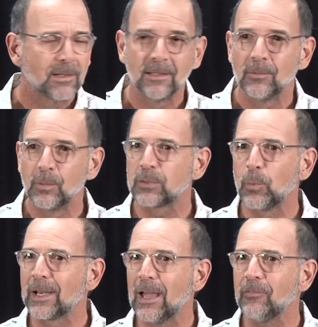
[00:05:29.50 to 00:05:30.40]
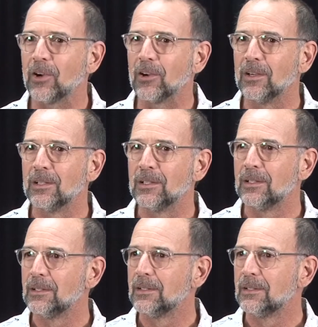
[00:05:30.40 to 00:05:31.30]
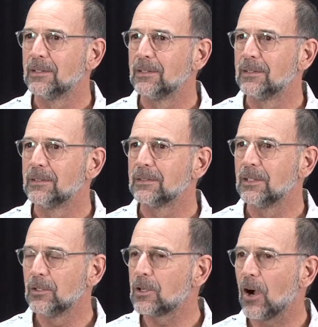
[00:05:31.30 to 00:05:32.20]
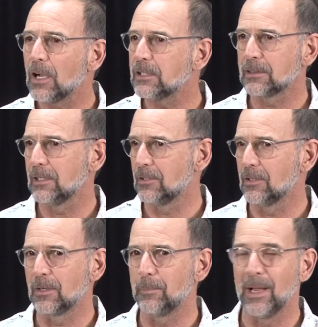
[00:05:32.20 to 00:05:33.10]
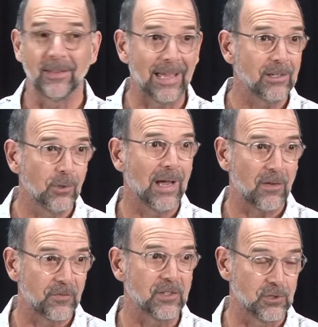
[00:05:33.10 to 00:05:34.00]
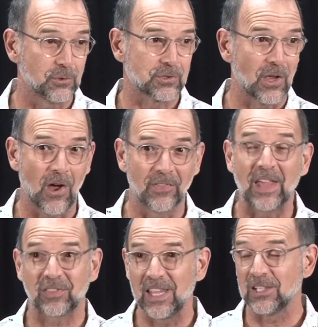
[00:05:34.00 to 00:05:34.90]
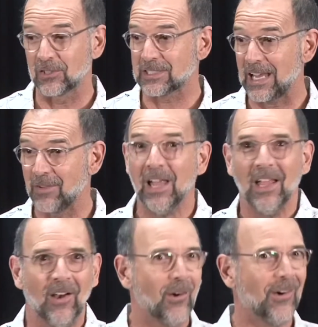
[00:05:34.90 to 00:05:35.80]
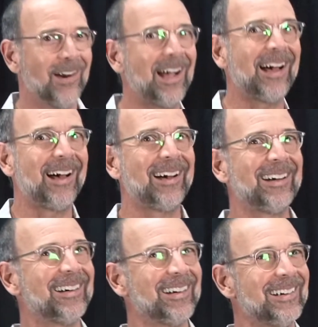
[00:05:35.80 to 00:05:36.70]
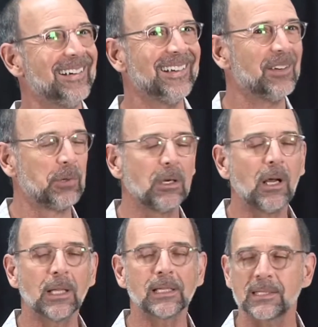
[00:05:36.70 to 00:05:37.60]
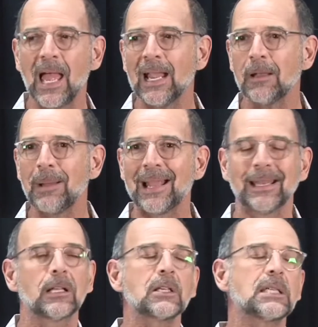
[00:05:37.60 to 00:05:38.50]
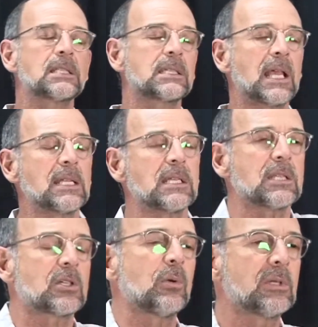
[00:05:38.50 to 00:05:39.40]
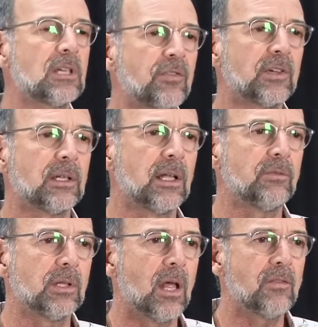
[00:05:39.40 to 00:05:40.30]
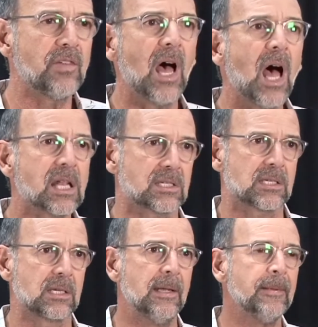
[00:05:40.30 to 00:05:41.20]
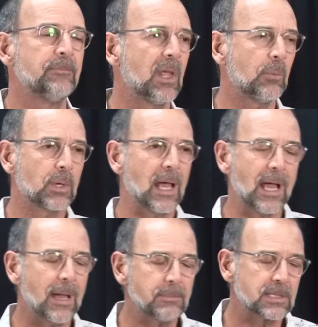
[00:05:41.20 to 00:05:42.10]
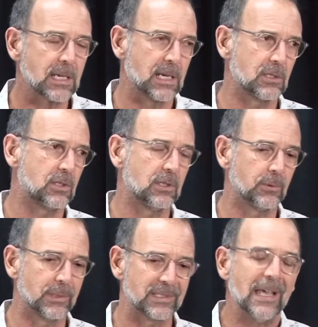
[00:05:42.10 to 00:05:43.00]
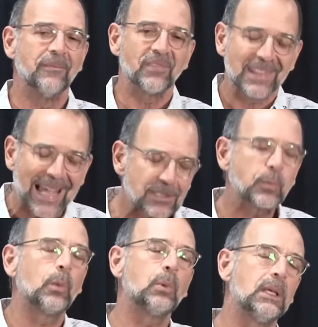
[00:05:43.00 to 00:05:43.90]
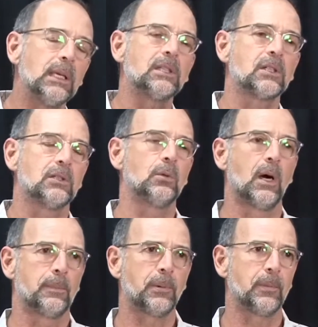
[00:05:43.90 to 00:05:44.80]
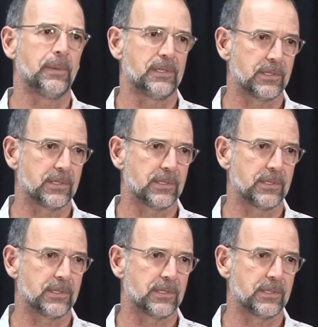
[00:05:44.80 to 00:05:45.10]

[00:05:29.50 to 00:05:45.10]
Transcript: with whatever. The new car you think you're going to buy, that new outfit you saw, that thing you're saving. Wow! We're all excited about it because it sends us to a different level of us. And what I'm saying to you is that's what we need to do on purpose.